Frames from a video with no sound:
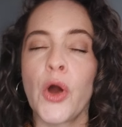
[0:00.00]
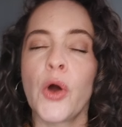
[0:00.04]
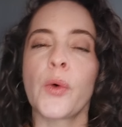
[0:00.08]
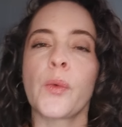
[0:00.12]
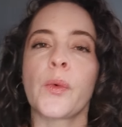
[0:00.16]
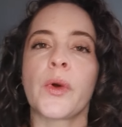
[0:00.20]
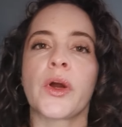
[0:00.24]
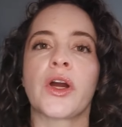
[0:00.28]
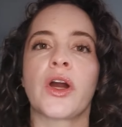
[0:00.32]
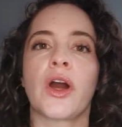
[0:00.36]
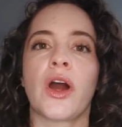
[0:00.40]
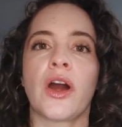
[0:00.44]

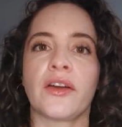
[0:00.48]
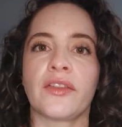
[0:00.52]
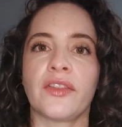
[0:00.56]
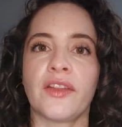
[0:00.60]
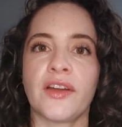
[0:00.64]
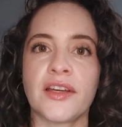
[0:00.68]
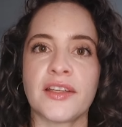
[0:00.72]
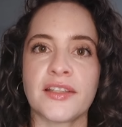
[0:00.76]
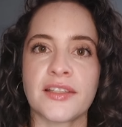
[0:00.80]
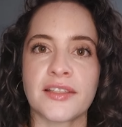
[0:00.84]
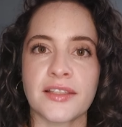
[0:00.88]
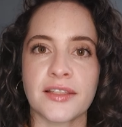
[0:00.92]

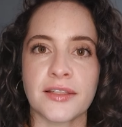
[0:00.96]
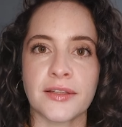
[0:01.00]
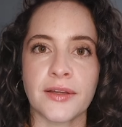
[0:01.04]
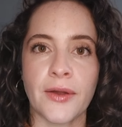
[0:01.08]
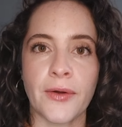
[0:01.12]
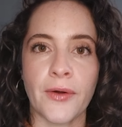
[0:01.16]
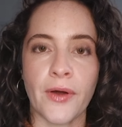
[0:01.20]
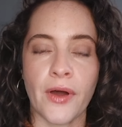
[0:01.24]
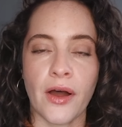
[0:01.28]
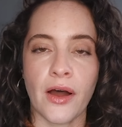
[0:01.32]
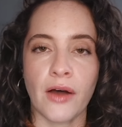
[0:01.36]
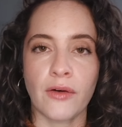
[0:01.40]
regardless
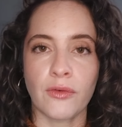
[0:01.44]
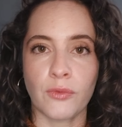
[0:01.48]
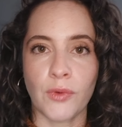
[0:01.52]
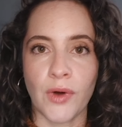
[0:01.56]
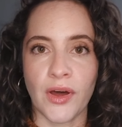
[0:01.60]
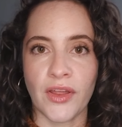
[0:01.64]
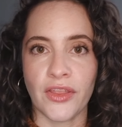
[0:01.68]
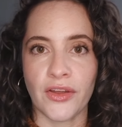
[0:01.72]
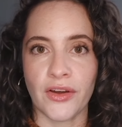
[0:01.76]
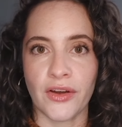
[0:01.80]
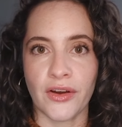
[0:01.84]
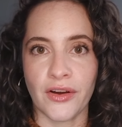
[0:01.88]
of
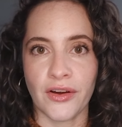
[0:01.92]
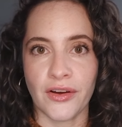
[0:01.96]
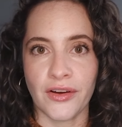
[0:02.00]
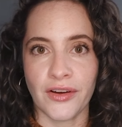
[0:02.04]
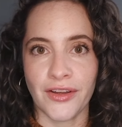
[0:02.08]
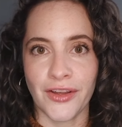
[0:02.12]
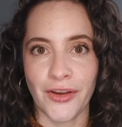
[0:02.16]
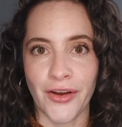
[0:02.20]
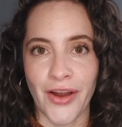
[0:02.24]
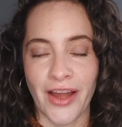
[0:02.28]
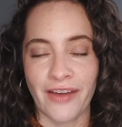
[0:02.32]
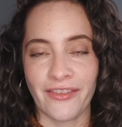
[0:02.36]
whether
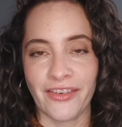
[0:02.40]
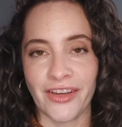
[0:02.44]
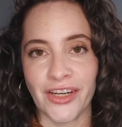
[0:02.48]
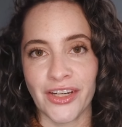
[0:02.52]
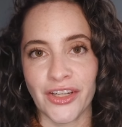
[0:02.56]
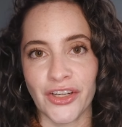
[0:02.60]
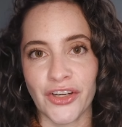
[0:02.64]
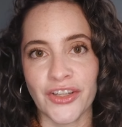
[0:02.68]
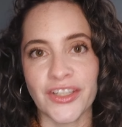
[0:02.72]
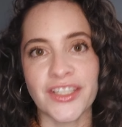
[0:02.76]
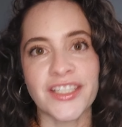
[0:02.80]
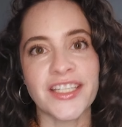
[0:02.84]
you're having a
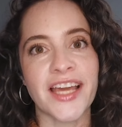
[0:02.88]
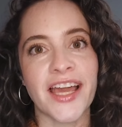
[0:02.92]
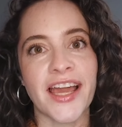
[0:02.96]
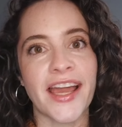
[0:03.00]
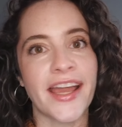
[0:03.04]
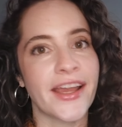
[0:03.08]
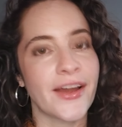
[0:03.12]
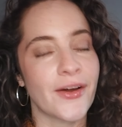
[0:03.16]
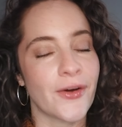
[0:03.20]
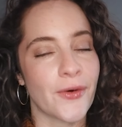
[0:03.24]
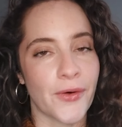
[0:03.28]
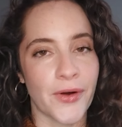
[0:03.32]
good
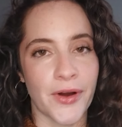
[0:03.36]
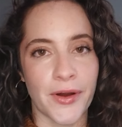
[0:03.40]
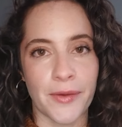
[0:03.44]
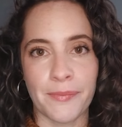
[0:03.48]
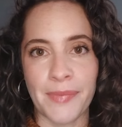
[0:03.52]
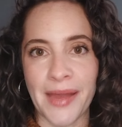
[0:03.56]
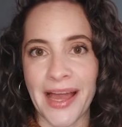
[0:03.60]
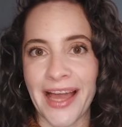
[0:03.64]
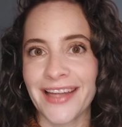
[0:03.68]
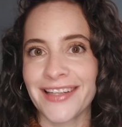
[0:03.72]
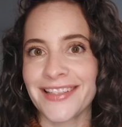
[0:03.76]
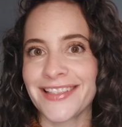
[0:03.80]
day or a
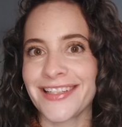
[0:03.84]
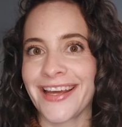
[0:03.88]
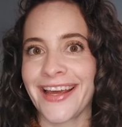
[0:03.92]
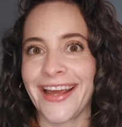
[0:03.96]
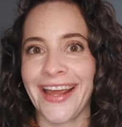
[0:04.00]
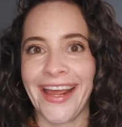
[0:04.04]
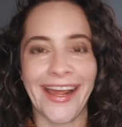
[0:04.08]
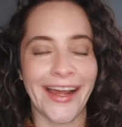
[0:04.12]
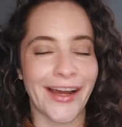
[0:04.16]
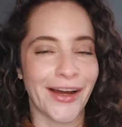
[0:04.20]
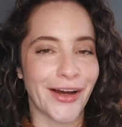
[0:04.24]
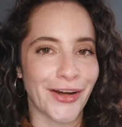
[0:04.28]
bad day,